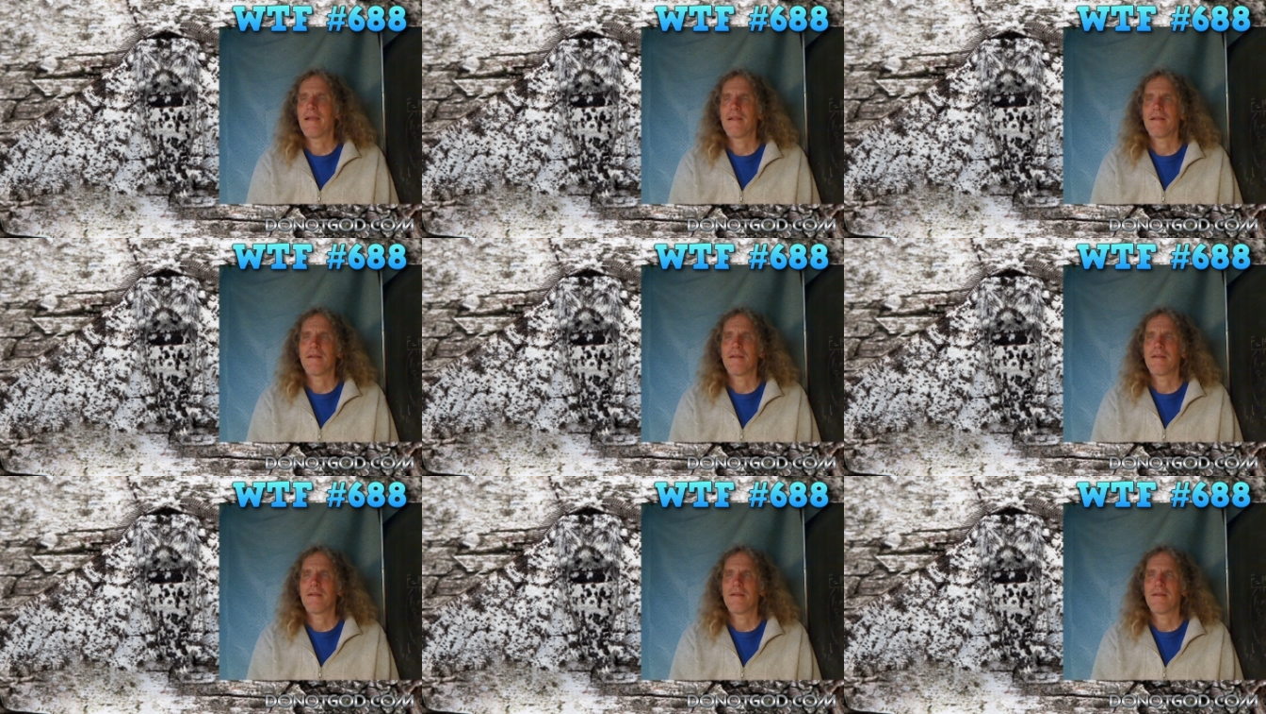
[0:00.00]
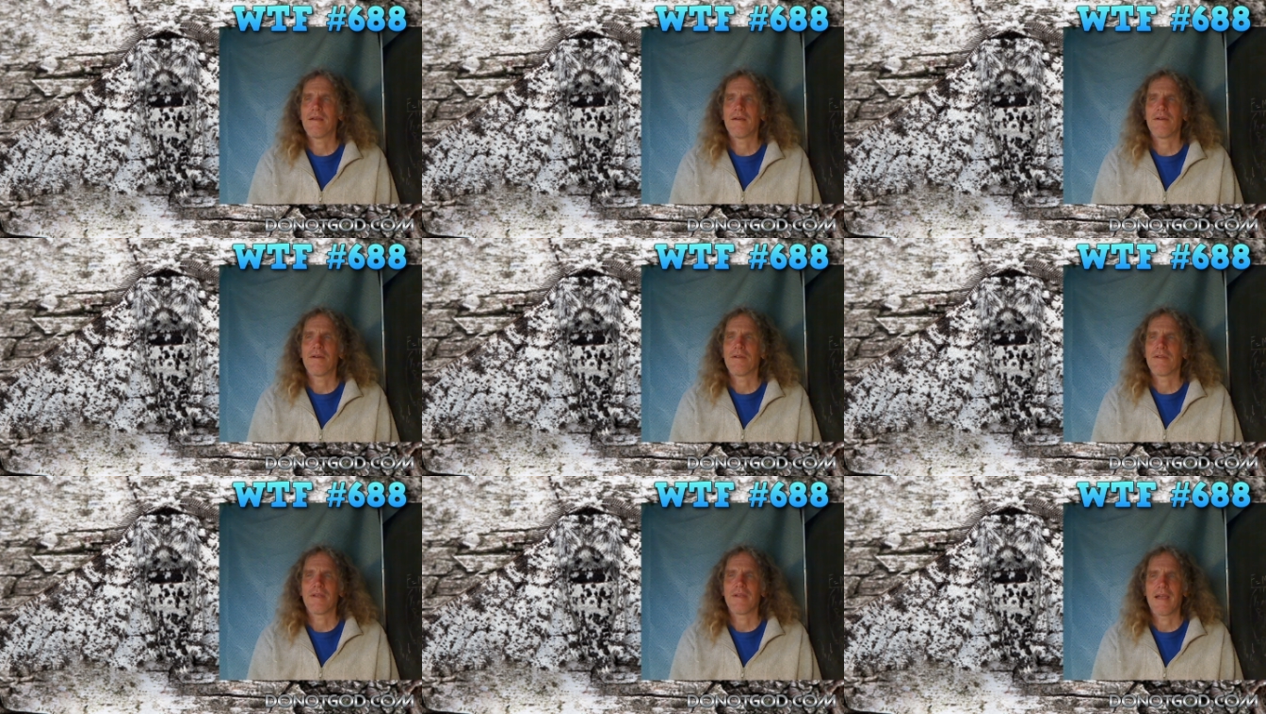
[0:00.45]
and
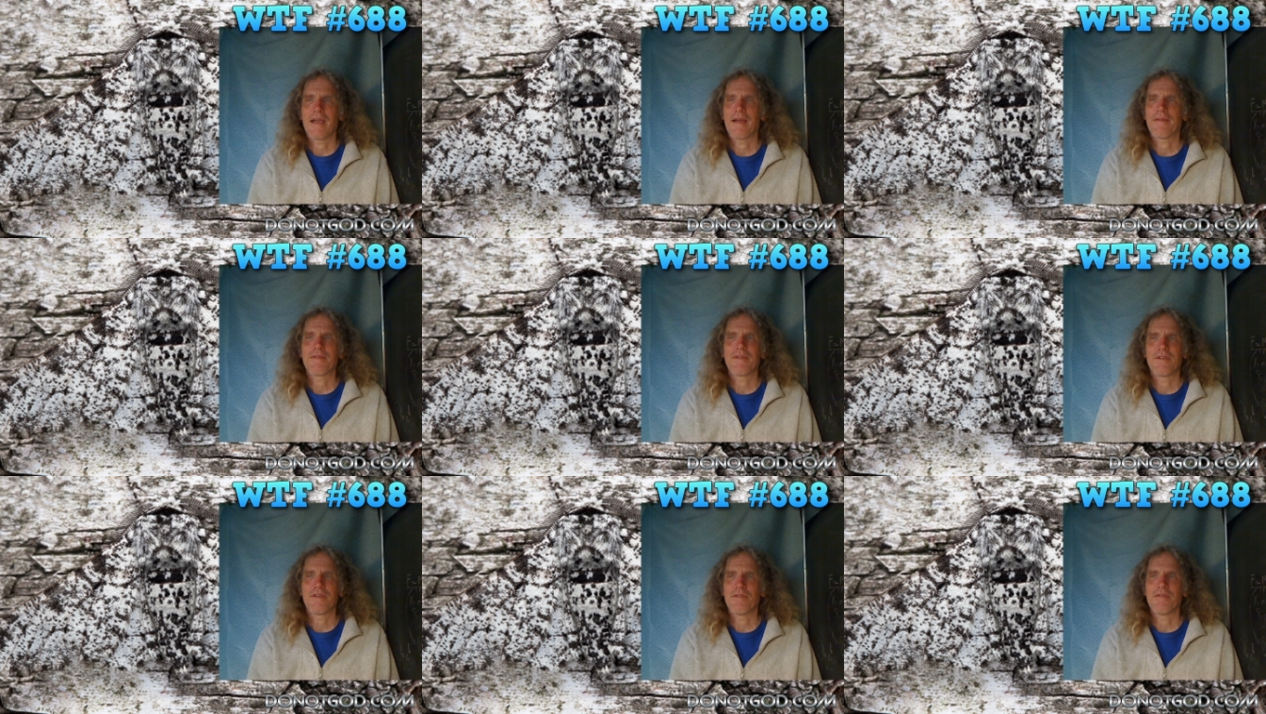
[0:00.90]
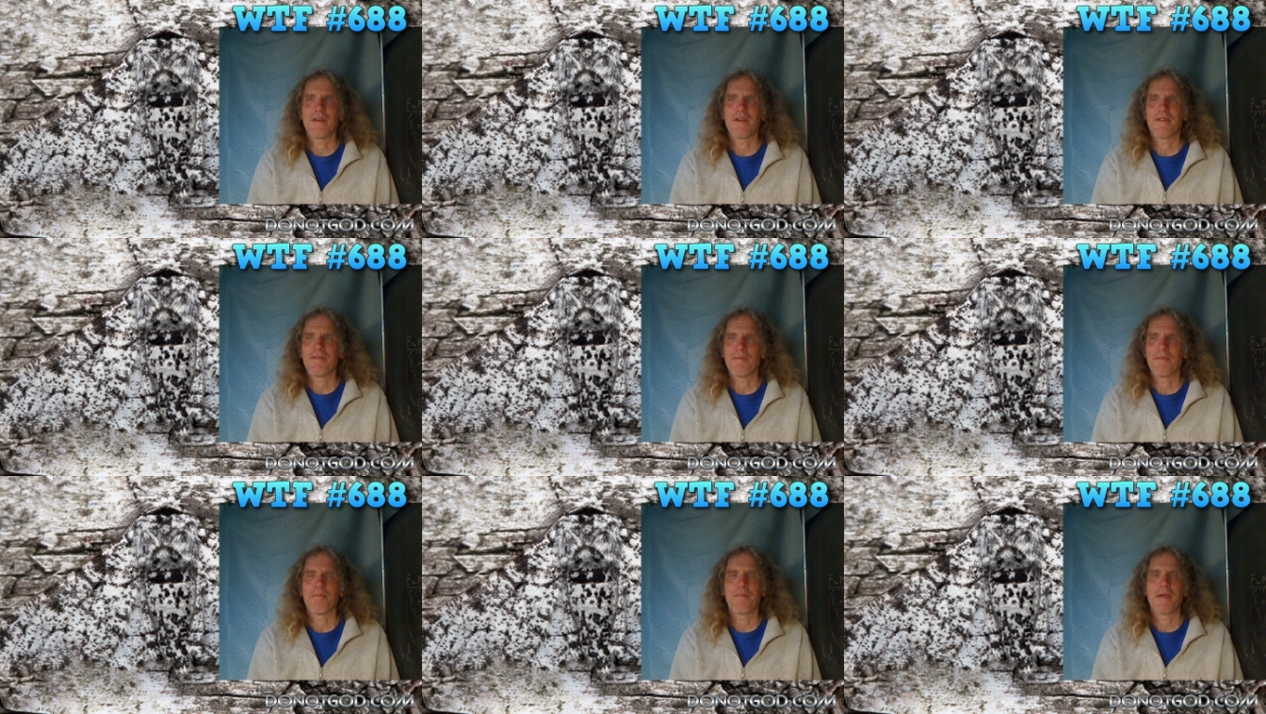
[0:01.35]
no, you have to do
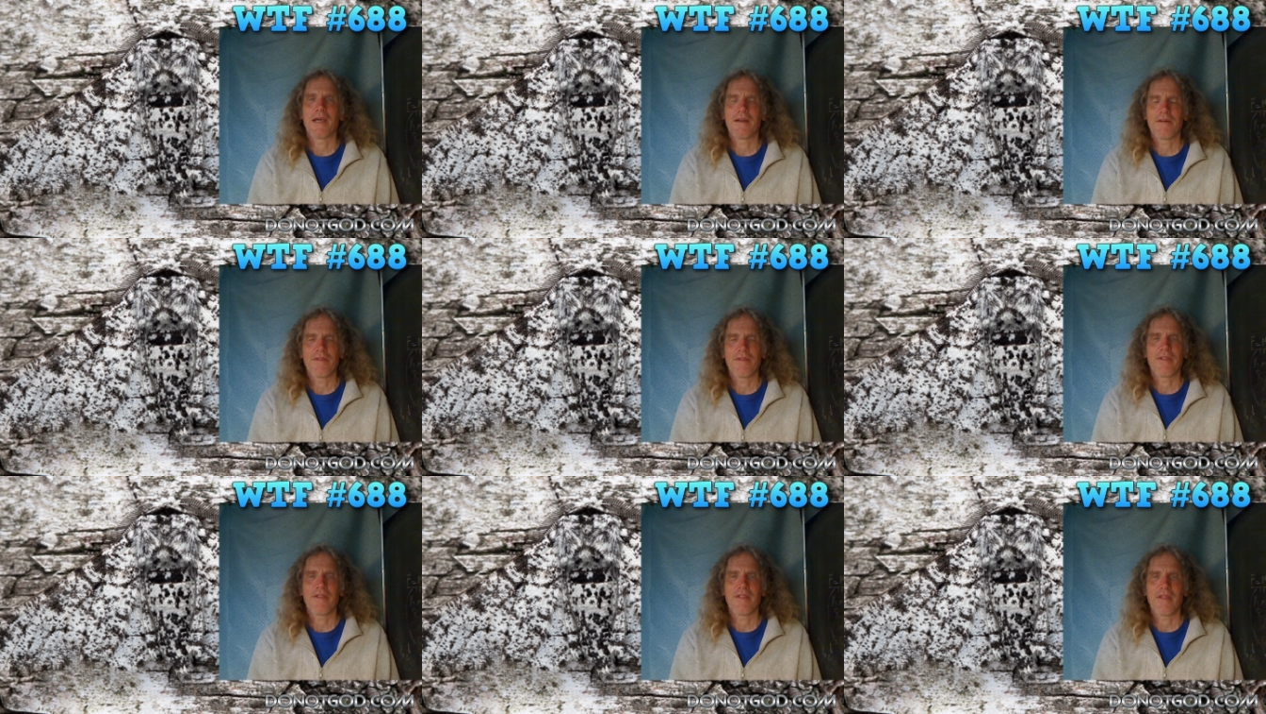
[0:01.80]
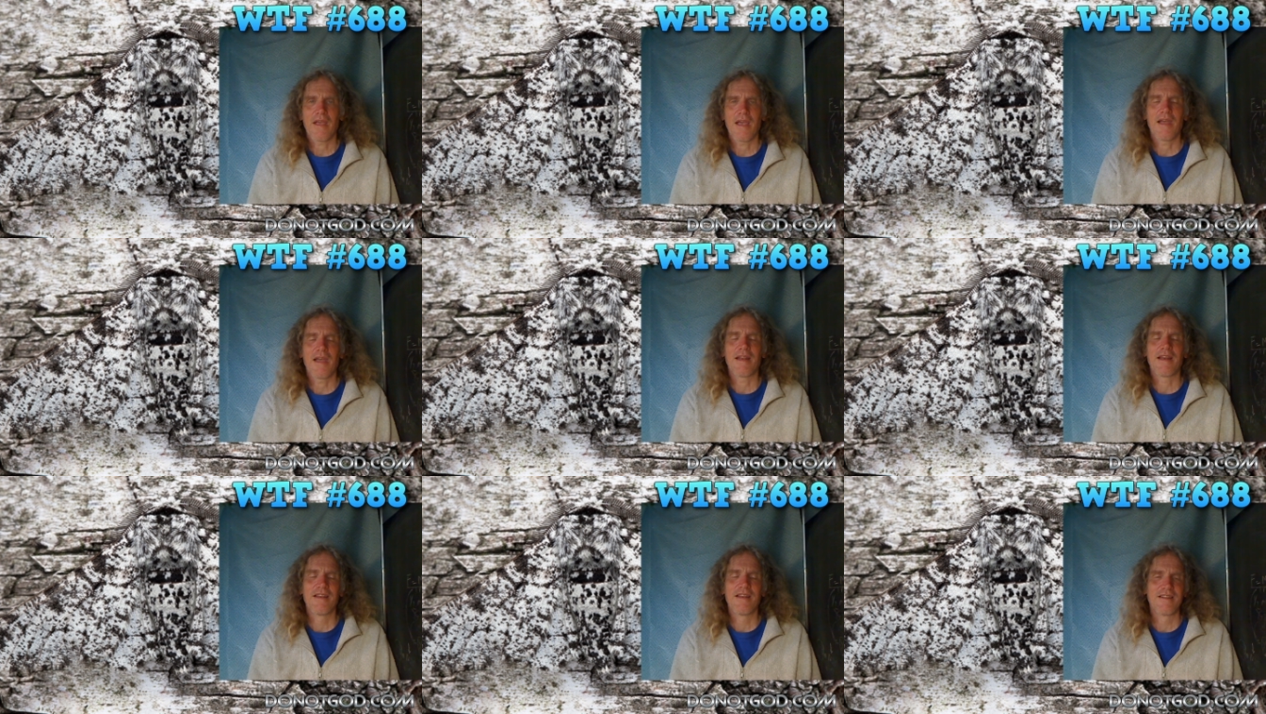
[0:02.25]
it even better than
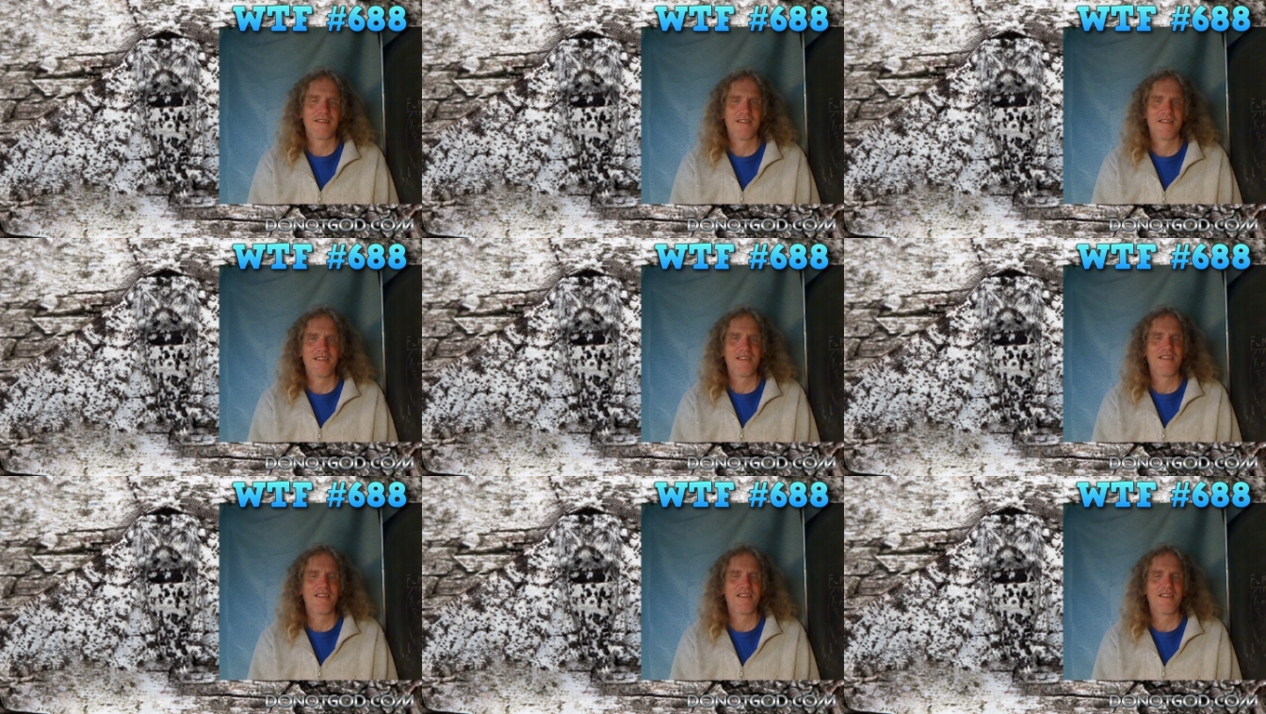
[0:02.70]
that.